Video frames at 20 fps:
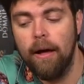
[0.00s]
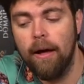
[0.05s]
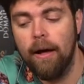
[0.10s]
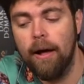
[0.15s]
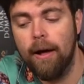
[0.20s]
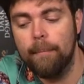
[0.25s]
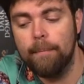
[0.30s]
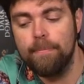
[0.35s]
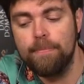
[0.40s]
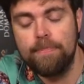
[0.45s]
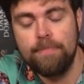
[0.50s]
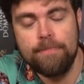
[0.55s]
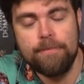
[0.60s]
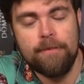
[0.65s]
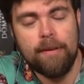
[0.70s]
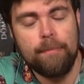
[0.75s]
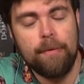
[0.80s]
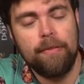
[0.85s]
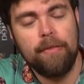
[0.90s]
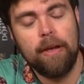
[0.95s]
Um,
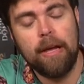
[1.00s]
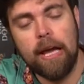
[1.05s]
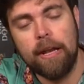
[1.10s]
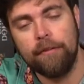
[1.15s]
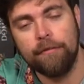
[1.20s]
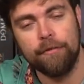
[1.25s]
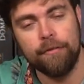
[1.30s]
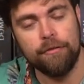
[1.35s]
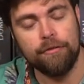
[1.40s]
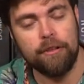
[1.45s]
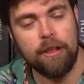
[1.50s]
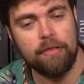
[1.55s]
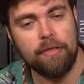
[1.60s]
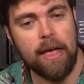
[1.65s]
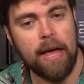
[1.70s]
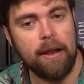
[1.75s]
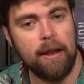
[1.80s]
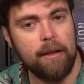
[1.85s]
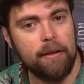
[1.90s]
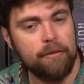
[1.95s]
something that kind of set
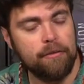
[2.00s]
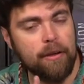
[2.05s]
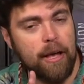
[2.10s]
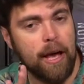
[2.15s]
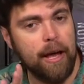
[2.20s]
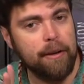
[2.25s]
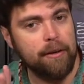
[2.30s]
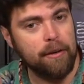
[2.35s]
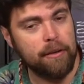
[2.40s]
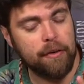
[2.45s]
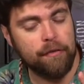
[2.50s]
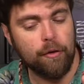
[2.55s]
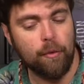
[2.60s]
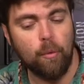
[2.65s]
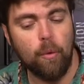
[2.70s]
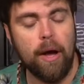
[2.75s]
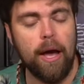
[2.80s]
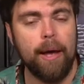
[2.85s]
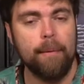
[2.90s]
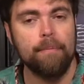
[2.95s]
that aside in a
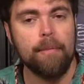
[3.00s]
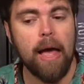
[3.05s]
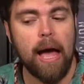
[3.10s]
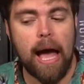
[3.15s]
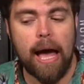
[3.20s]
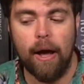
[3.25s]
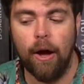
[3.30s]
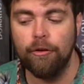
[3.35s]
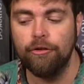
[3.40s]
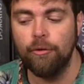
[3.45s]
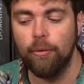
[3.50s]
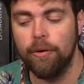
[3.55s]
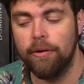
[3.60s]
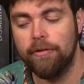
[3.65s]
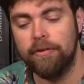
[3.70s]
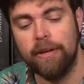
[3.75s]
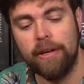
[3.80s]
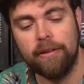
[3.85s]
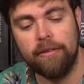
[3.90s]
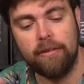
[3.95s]
different way. I also want
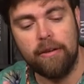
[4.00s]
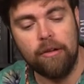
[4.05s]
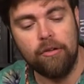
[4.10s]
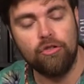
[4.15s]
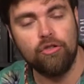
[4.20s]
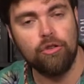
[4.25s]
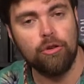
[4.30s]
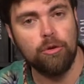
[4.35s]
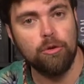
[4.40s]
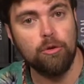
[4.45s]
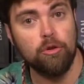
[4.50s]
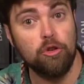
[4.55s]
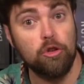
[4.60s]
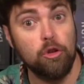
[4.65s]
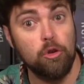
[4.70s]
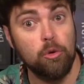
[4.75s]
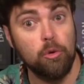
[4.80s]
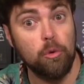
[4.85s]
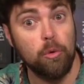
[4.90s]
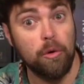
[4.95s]
to see additional
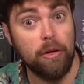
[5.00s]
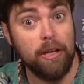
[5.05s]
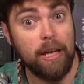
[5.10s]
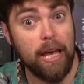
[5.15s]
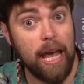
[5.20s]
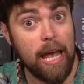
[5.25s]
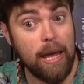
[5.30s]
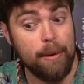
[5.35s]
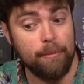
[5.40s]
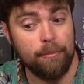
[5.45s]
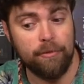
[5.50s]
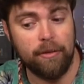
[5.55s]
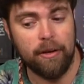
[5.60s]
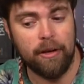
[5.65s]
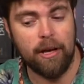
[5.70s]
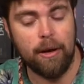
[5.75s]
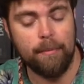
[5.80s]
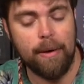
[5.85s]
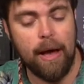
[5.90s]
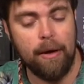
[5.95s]
new games
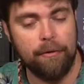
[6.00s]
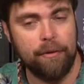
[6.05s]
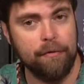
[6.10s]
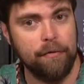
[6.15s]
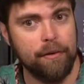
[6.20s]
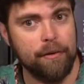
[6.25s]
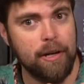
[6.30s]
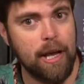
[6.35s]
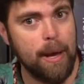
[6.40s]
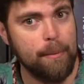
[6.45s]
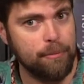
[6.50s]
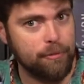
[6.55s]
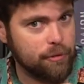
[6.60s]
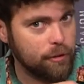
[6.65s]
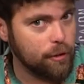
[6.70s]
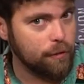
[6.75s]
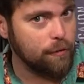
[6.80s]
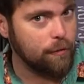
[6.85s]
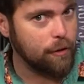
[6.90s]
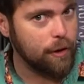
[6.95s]
that come out, different types,
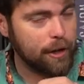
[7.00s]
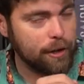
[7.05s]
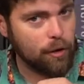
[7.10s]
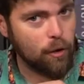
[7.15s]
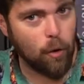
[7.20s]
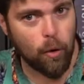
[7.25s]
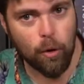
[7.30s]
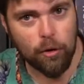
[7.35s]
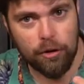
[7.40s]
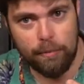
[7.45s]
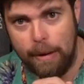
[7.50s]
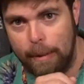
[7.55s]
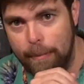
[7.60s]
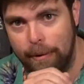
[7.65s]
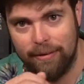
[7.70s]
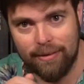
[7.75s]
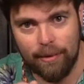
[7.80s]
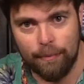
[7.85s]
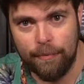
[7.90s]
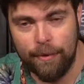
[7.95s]
silver and gold, and
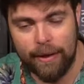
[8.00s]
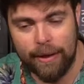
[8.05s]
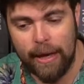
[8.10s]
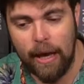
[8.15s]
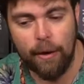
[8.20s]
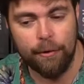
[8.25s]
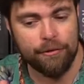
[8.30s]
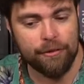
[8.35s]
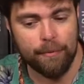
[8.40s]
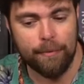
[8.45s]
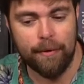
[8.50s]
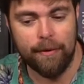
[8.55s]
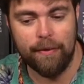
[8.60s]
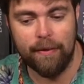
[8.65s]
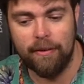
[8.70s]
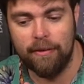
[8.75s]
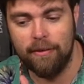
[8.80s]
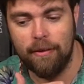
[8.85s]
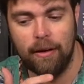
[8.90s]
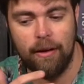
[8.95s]
maybe something else, something
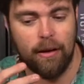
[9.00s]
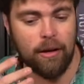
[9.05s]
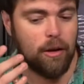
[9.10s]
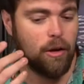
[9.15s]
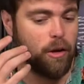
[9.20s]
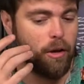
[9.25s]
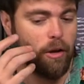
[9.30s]
that's uh,